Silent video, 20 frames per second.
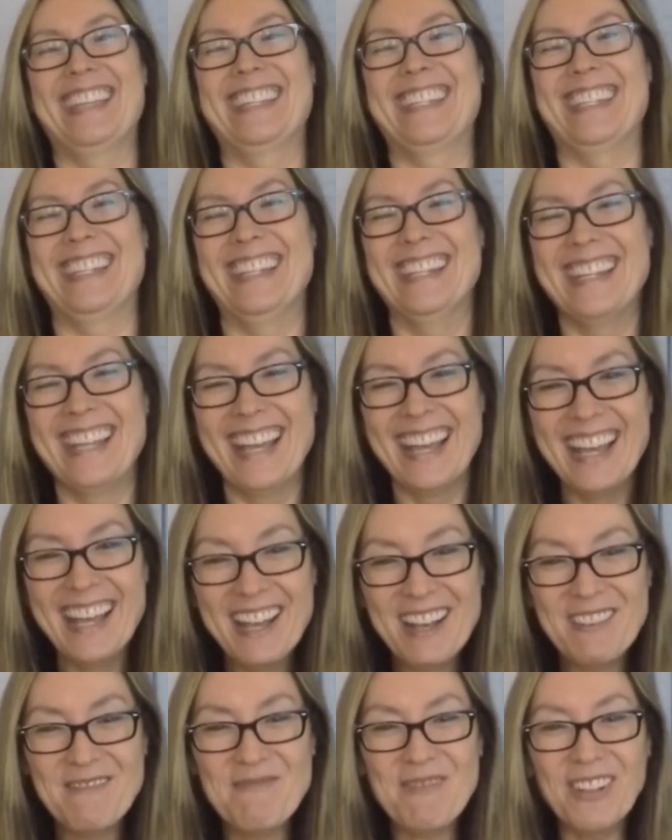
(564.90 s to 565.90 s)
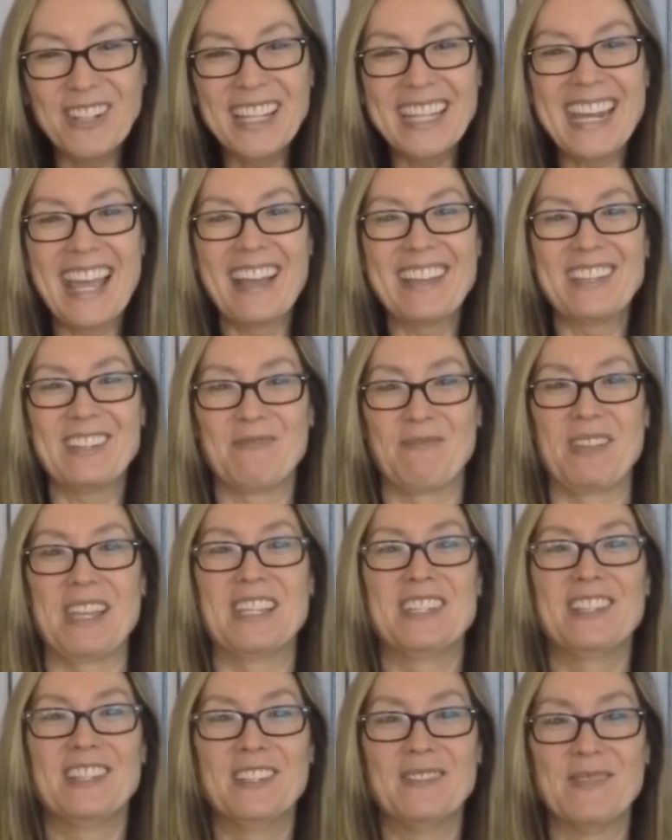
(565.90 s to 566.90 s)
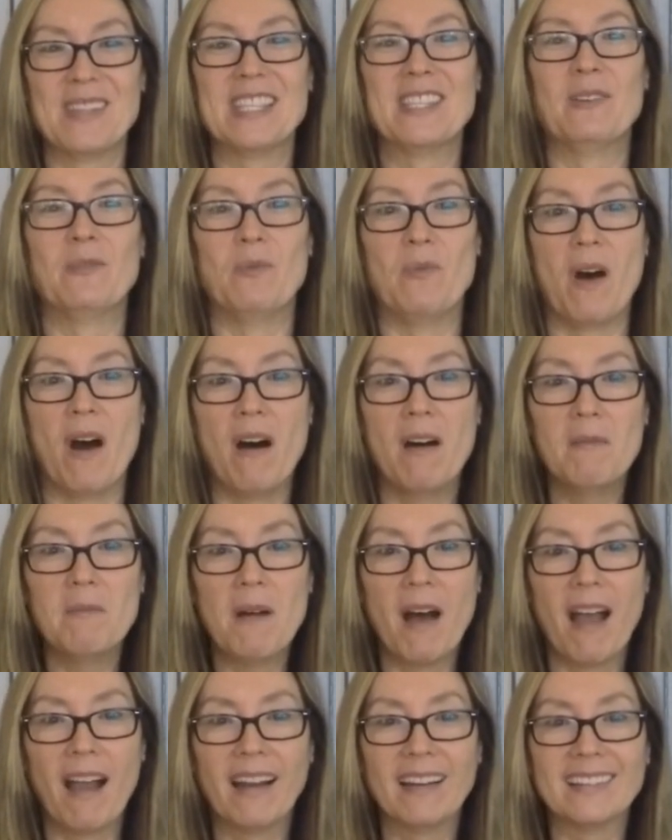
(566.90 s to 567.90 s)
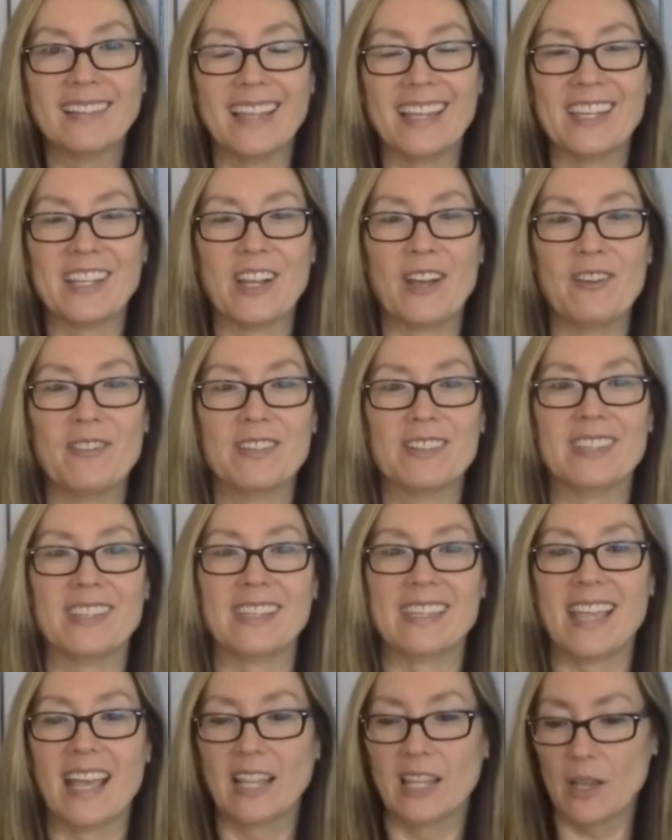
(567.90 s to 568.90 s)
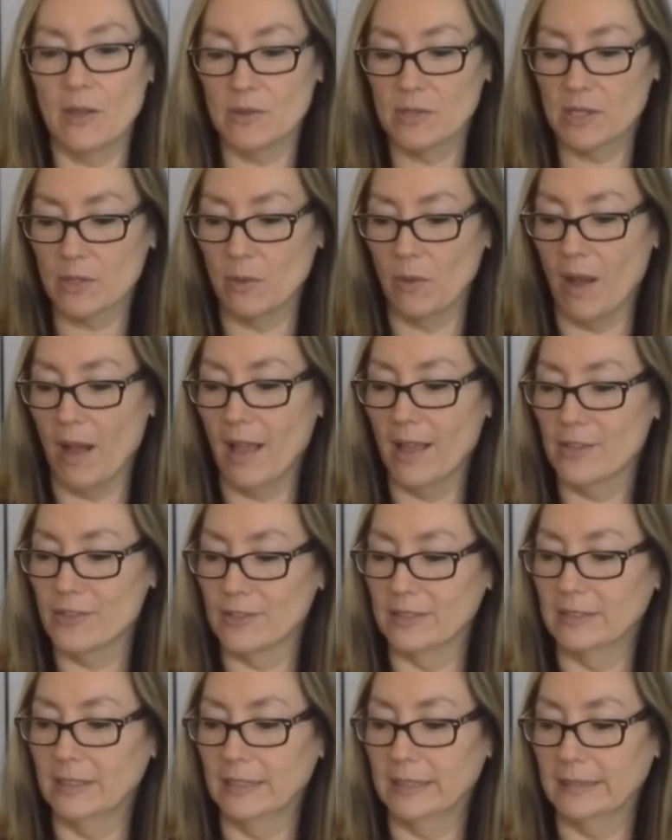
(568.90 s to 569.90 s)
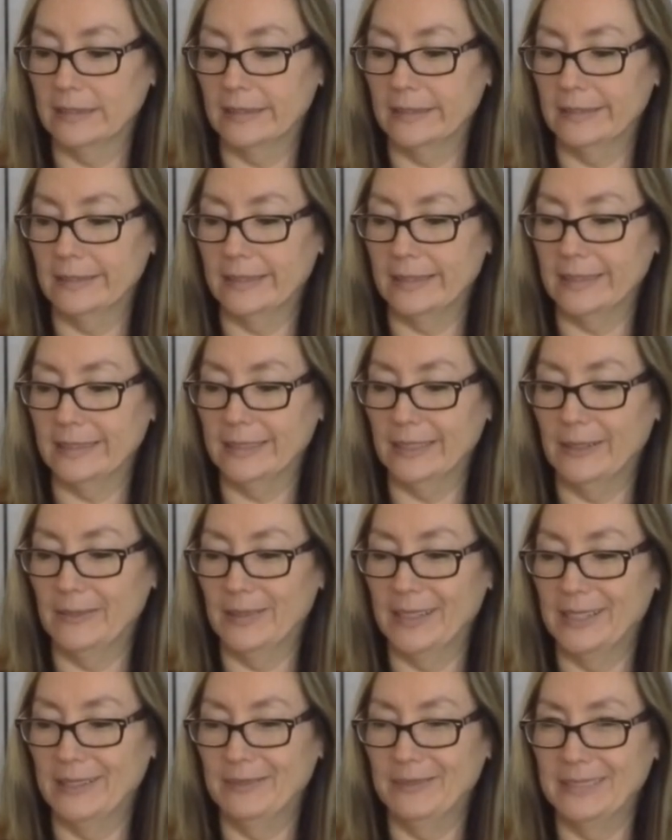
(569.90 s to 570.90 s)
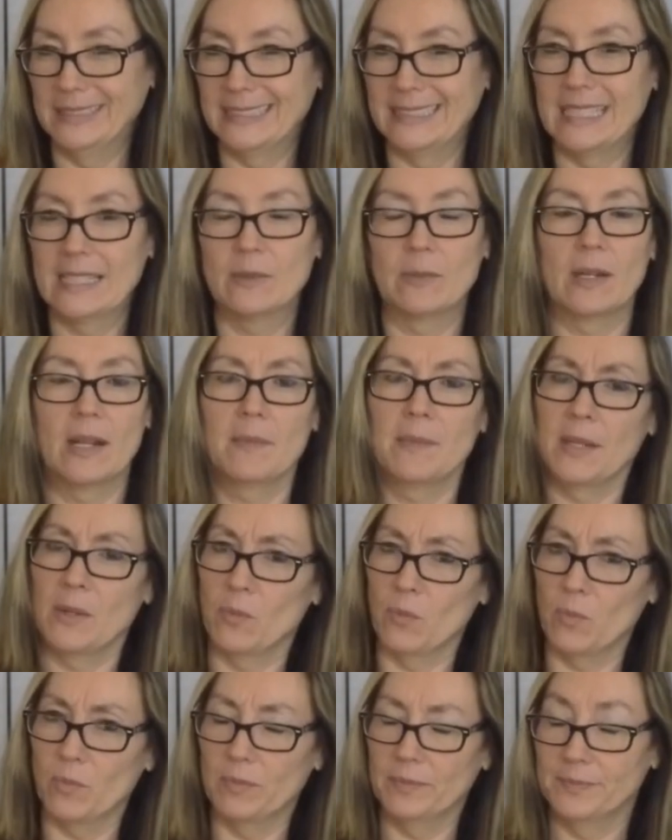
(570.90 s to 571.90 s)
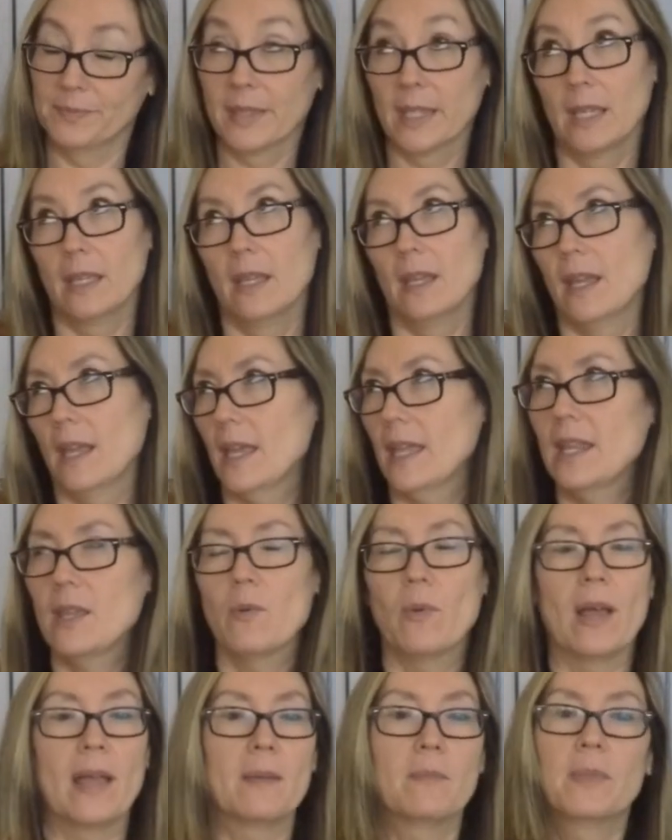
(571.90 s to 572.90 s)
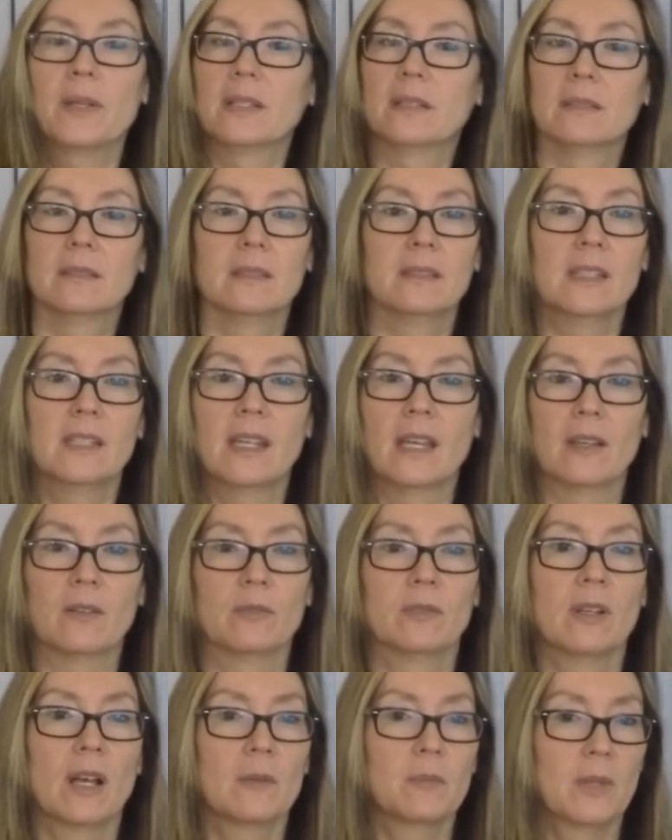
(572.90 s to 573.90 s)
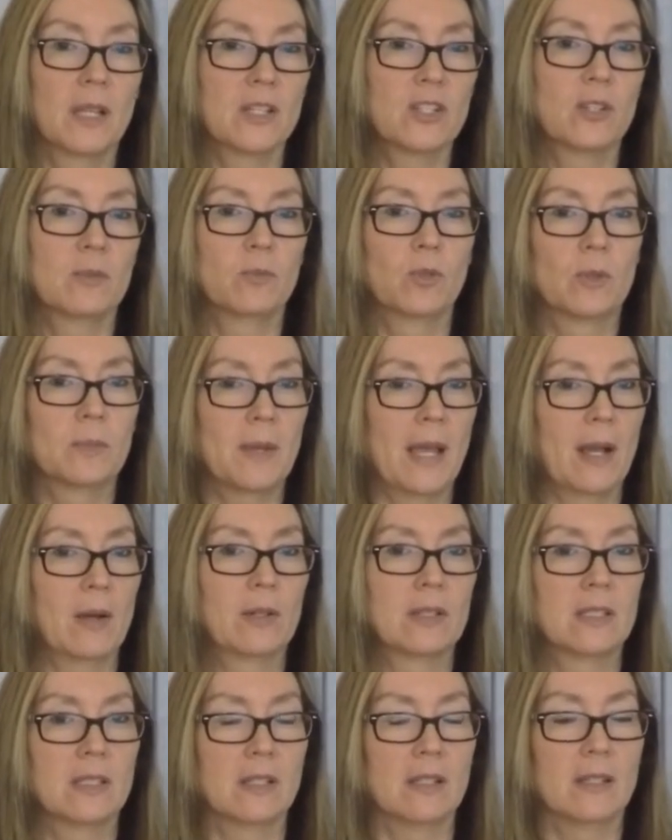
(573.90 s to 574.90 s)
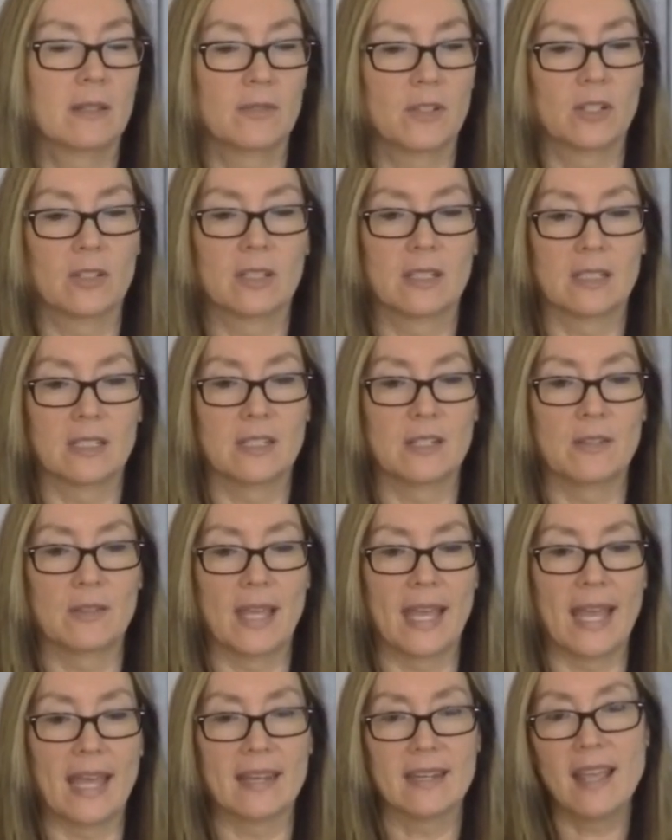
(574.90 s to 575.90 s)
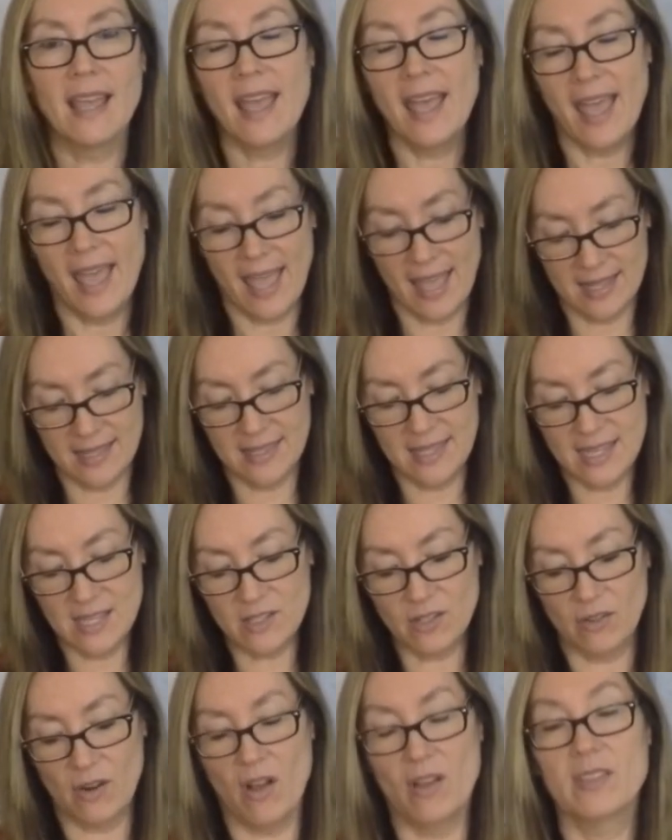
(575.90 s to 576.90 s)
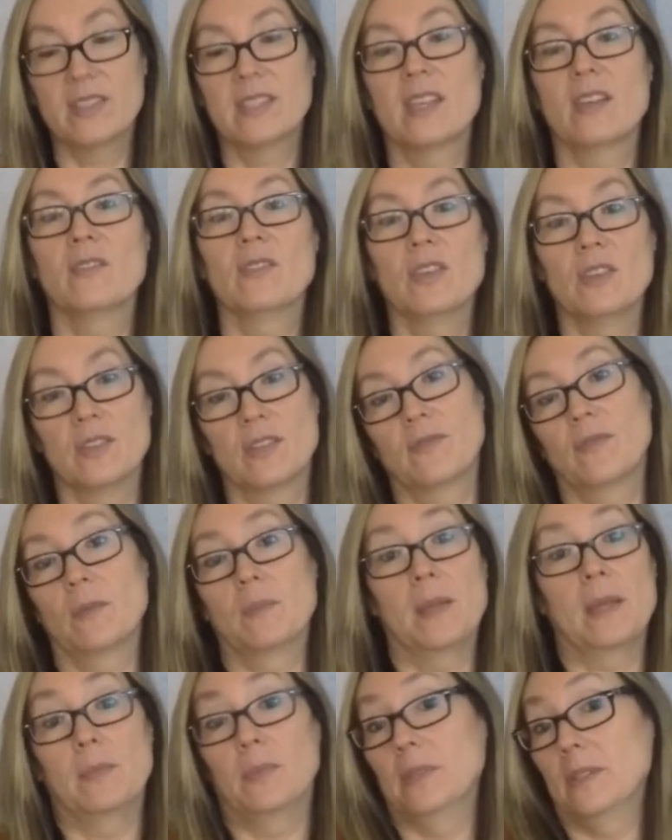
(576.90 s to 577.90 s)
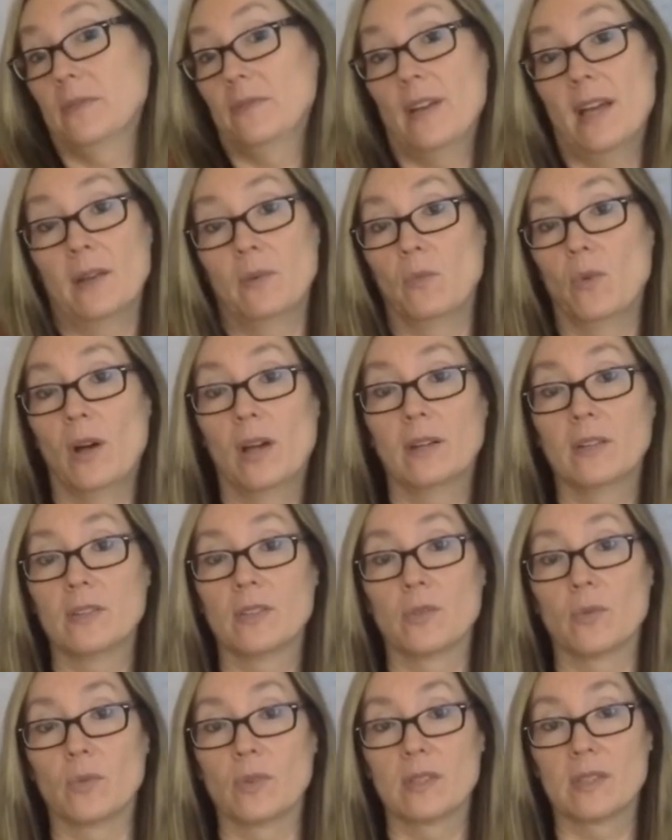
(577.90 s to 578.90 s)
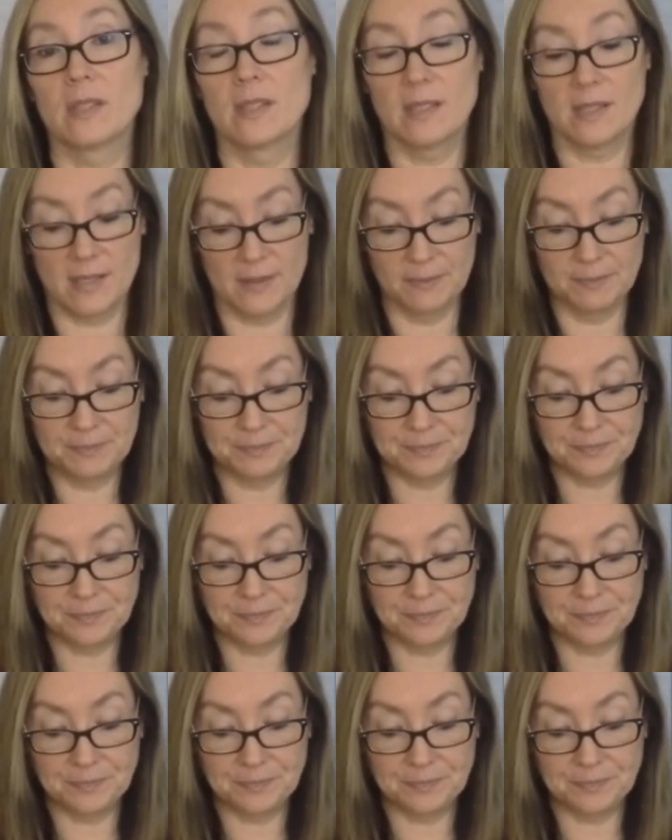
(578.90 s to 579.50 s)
you imagine pulling out your pendulum in the Walmart, like over the yellow squash, and like, all right, no, I don't want this one. I mean, anyway, but God bless you, more power to you if you're going to do that. And these are also used for people to find water sources.